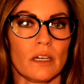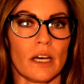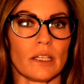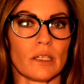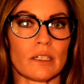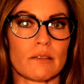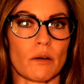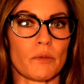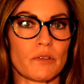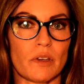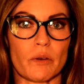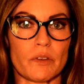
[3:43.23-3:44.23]
And then it's
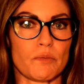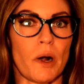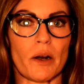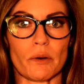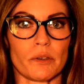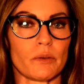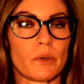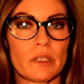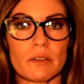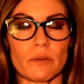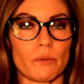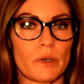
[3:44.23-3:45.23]
almost like we spiral
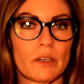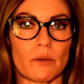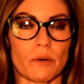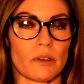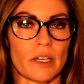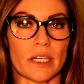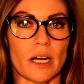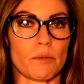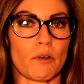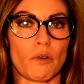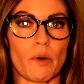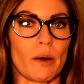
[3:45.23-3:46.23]
and we're like,
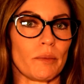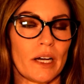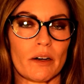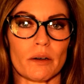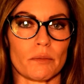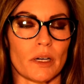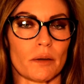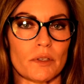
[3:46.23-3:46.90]
I'm overwhelmed now.